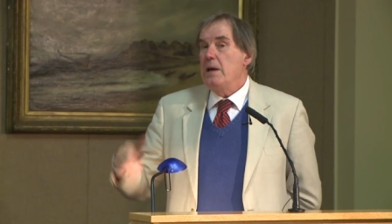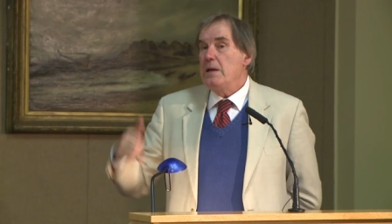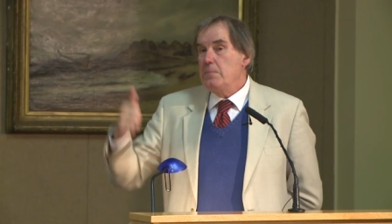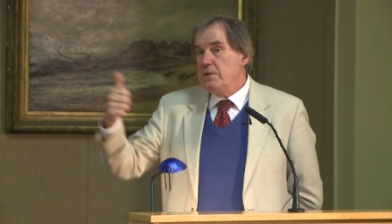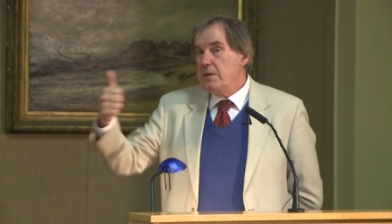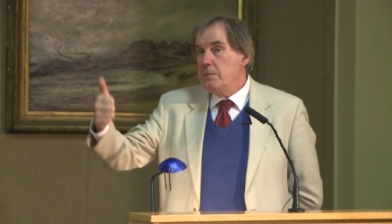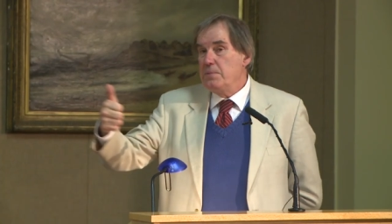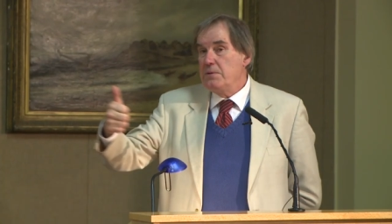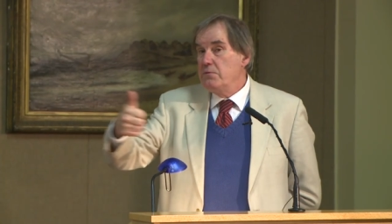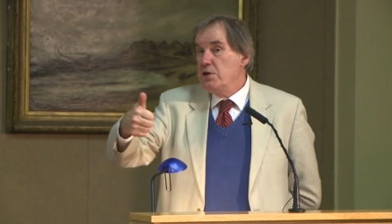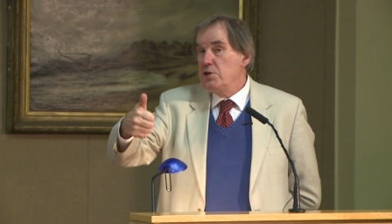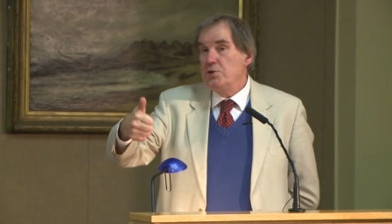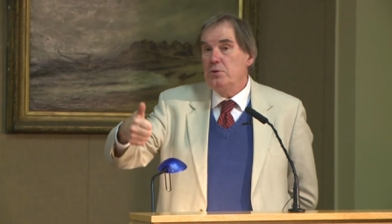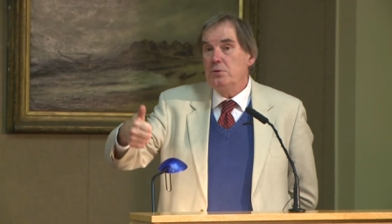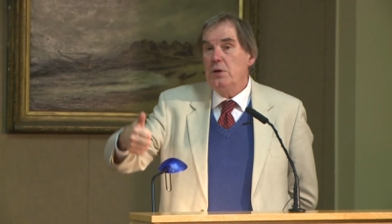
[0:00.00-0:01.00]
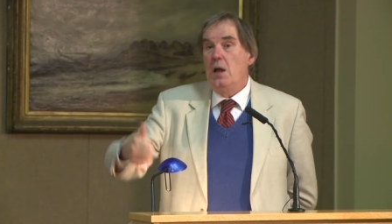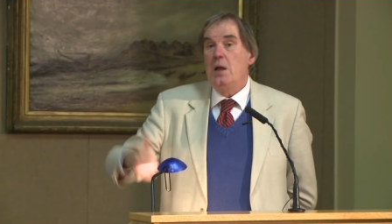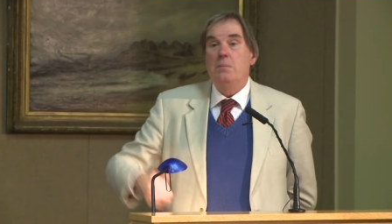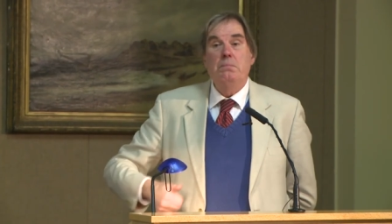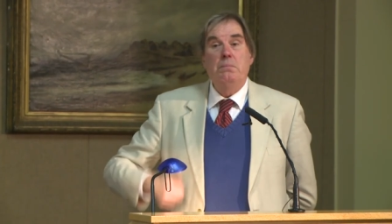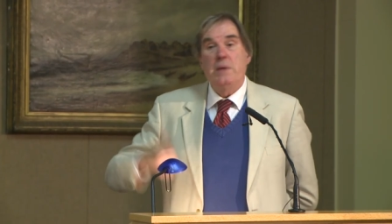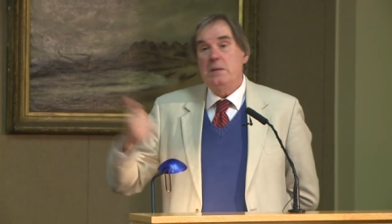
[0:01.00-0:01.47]
Maybe they'd be regional,
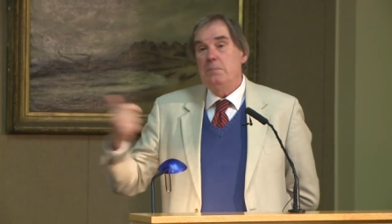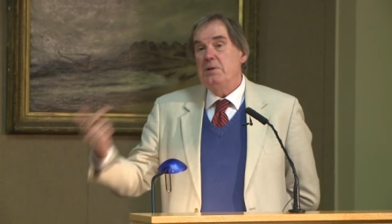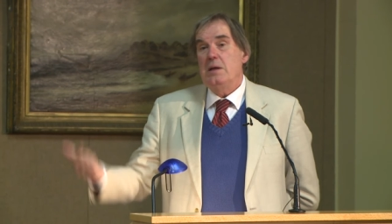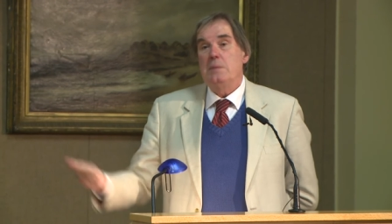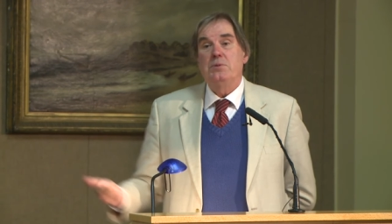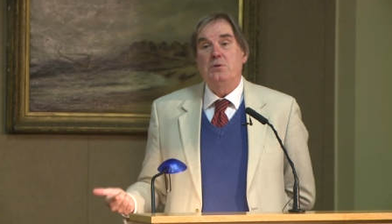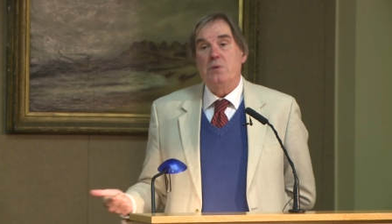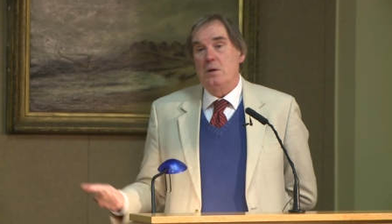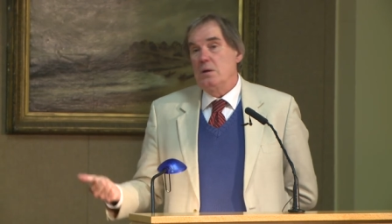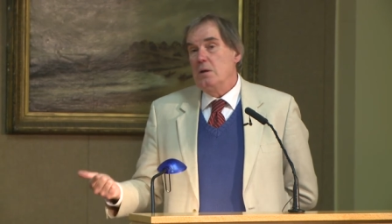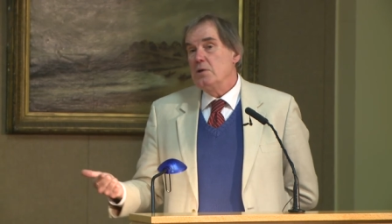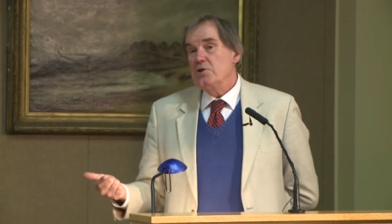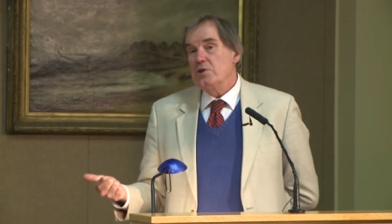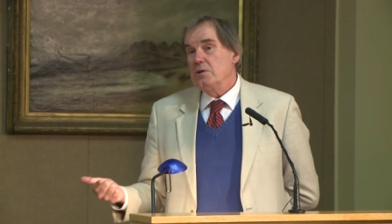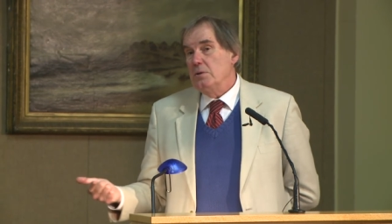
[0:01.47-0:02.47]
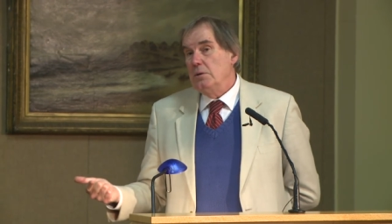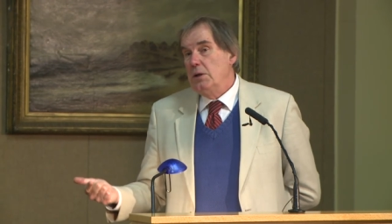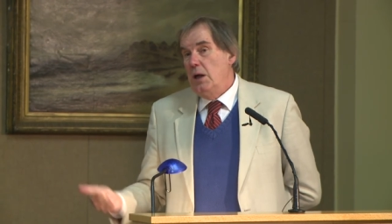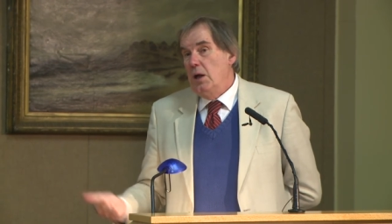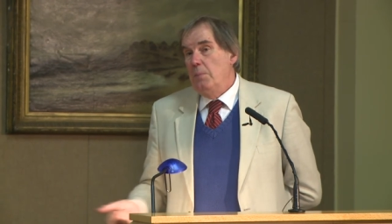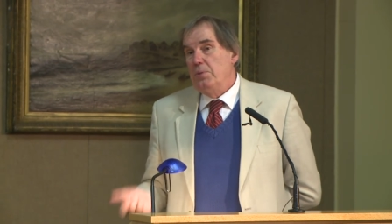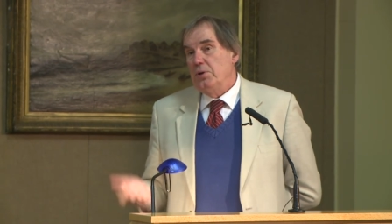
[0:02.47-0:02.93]
maybe they'd be chronological,
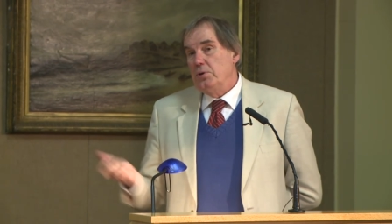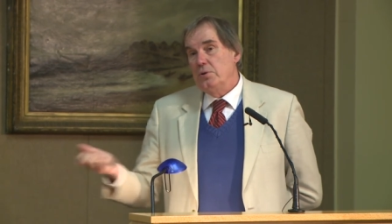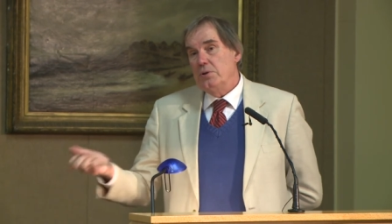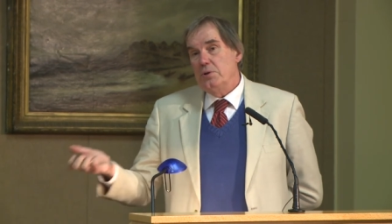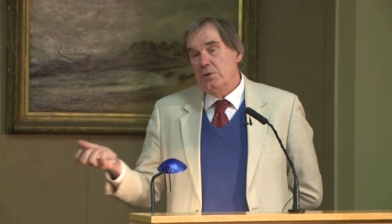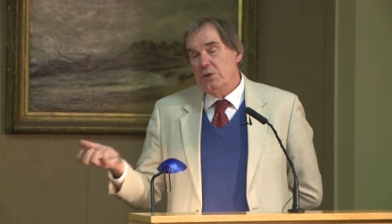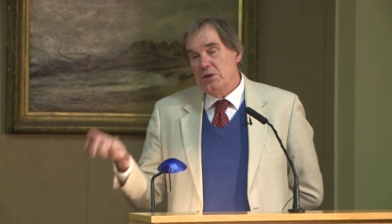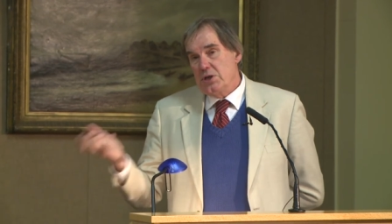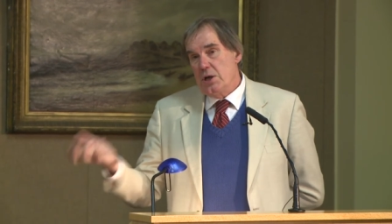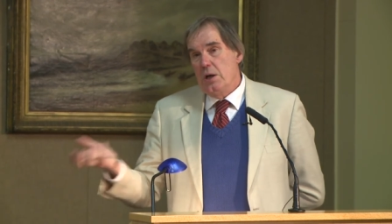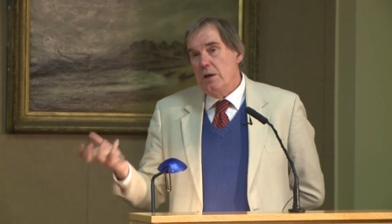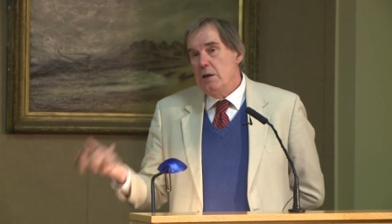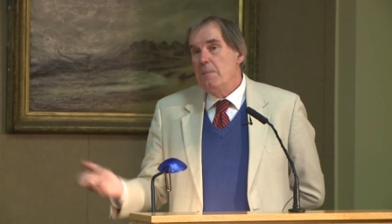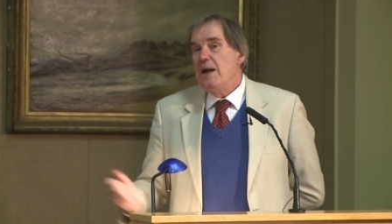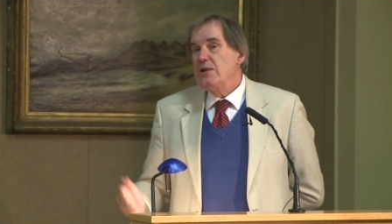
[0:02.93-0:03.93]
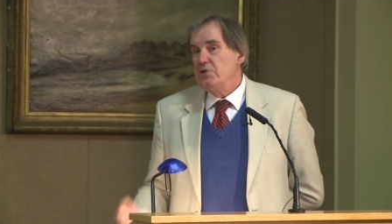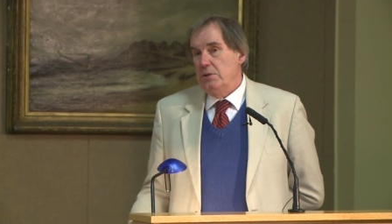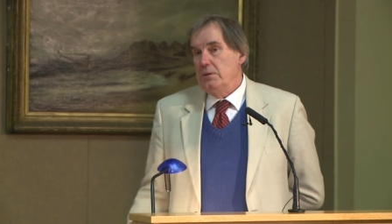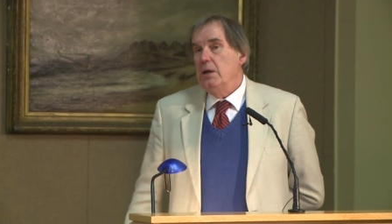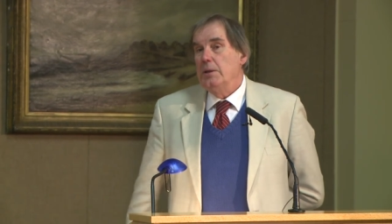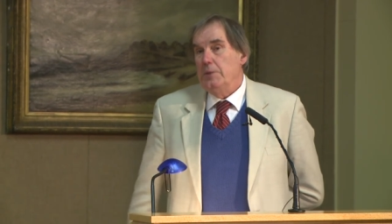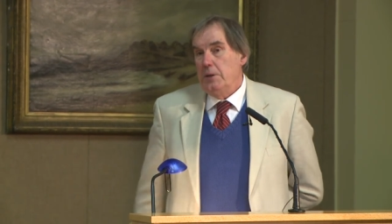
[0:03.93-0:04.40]
but you could, you could certainly
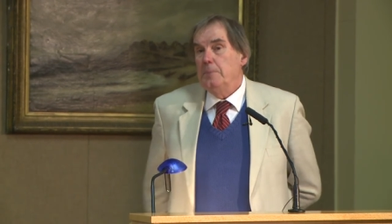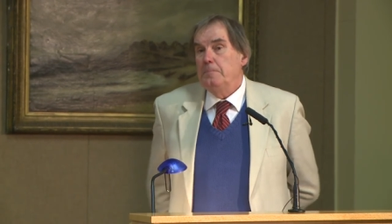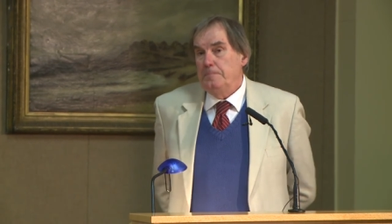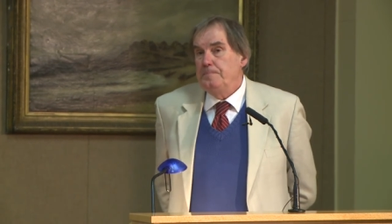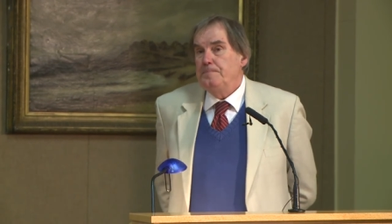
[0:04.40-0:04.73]
imagine that.